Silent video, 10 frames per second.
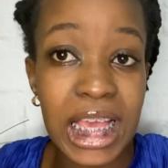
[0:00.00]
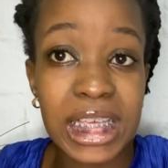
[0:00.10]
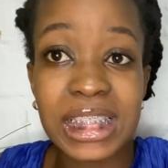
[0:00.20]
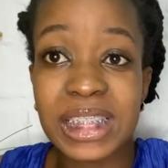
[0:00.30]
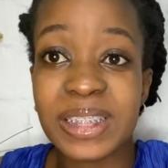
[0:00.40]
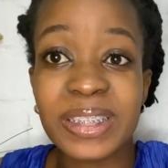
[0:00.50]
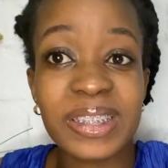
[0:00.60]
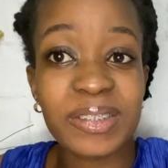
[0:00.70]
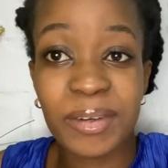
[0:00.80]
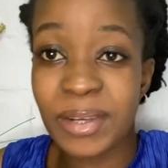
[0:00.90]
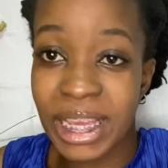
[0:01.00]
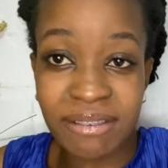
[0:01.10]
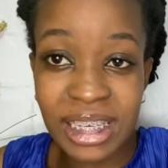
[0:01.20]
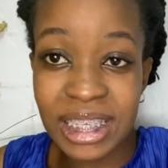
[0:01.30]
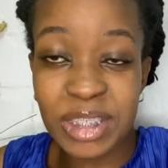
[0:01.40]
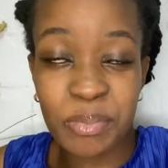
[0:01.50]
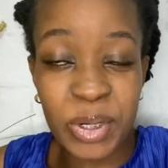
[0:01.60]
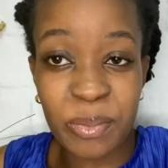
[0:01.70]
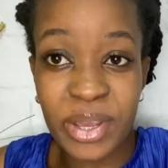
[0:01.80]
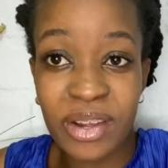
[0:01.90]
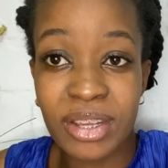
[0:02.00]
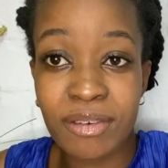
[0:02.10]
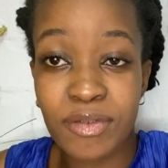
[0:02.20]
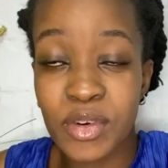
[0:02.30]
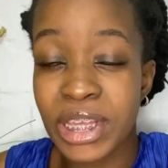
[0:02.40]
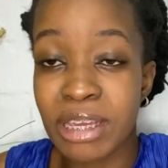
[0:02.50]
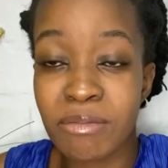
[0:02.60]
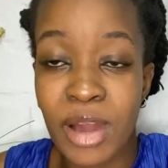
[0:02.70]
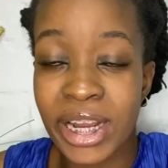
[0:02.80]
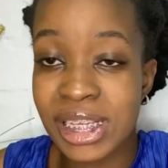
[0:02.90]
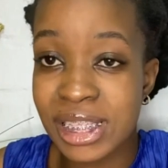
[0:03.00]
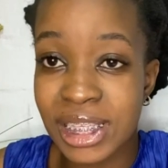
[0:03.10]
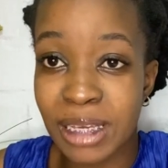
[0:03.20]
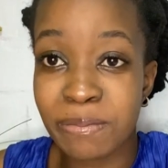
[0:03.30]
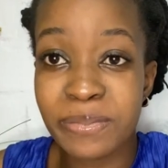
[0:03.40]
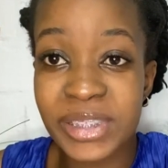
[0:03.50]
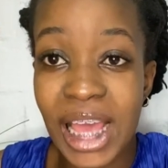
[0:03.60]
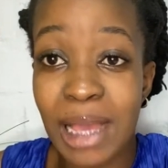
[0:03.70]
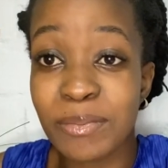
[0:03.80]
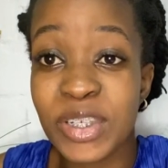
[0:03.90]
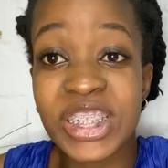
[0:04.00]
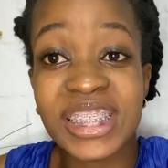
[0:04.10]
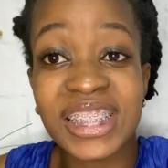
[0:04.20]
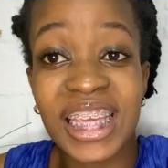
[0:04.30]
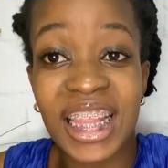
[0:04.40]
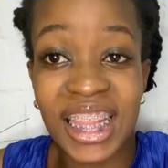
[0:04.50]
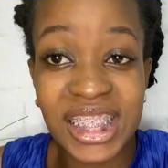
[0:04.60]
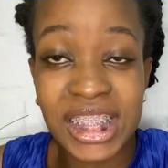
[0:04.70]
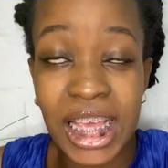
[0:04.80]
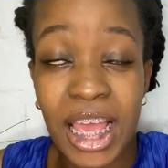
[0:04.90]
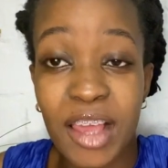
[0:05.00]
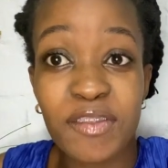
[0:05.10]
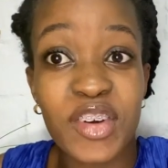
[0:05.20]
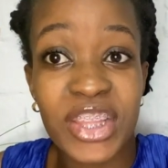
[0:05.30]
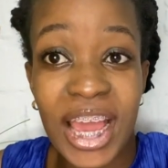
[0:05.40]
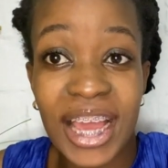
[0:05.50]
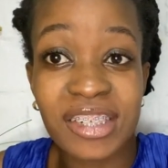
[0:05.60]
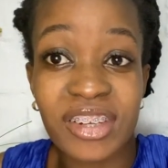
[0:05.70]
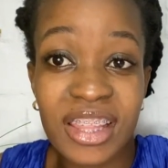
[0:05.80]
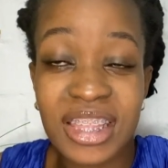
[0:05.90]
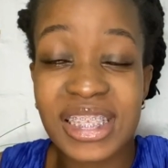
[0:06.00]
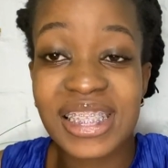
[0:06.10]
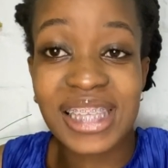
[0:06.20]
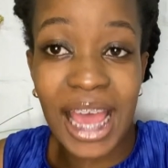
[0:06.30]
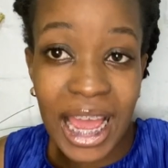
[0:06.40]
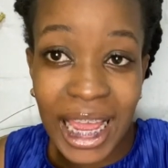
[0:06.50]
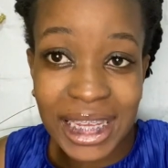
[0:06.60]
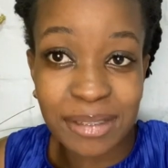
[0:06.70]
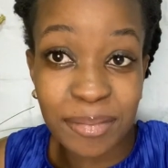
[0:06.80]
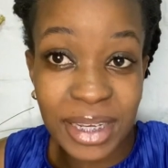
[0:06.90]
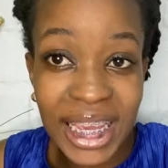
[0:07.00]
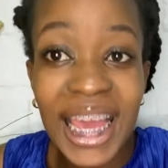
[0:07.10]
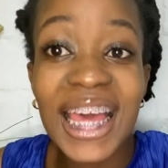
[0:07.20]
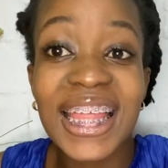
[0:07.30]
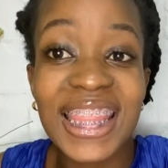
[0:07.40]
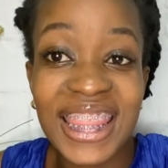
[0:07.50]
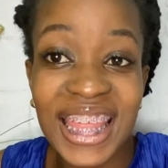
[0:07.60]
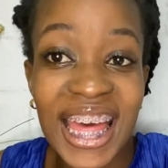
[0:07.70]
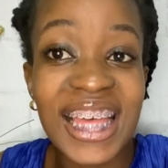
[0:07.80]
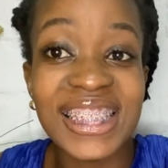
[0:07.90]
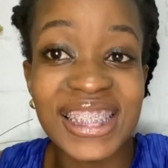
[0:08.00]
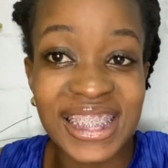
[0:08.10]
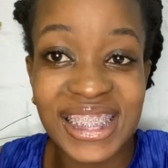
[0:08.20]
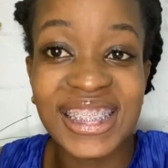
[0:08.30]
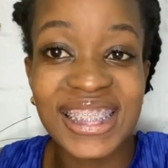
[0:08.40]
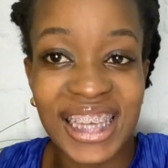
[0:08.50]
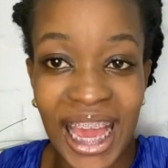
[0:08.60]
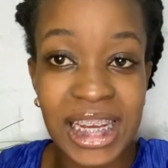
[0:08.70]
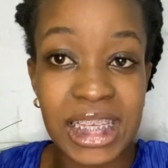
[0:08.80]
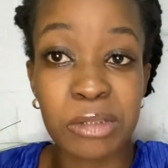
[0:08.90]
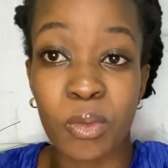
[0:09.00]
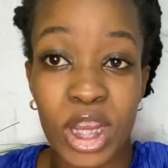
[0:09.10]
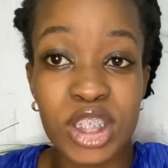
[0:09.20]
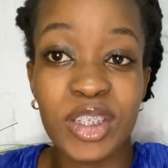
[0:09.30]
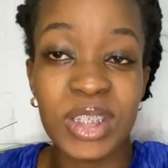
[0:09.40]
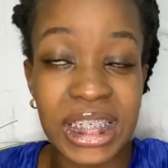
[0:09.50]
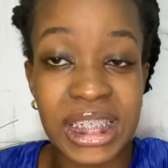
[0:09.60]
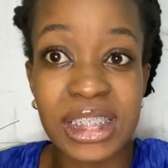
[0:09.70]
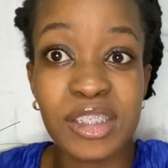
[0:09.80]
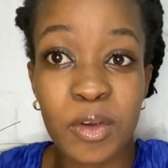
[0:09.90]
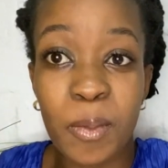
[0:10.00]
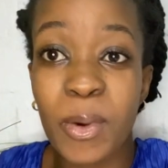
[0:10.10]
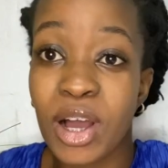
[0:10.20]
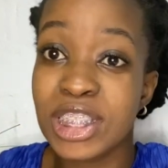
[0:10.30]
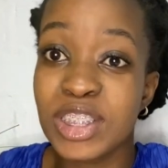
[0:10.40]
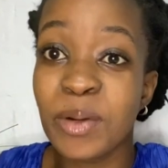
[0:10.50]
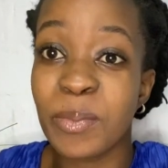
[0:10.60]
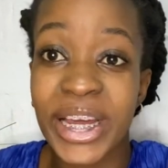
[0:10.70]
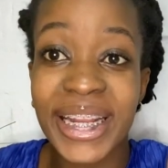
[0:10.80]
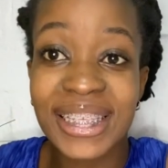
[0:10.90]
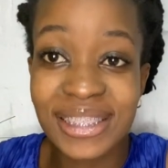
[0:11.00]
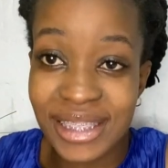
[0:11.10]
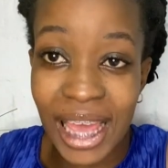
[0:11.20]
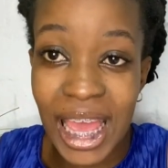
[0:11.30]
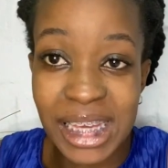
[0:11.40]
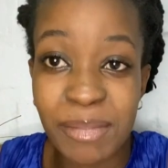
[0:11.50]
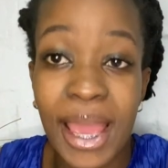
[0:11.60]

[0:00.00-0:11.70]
So whoever is preparing for their board exams, I'm gonna say this for the 100th time: the lead guide is what you need to pass your board exam,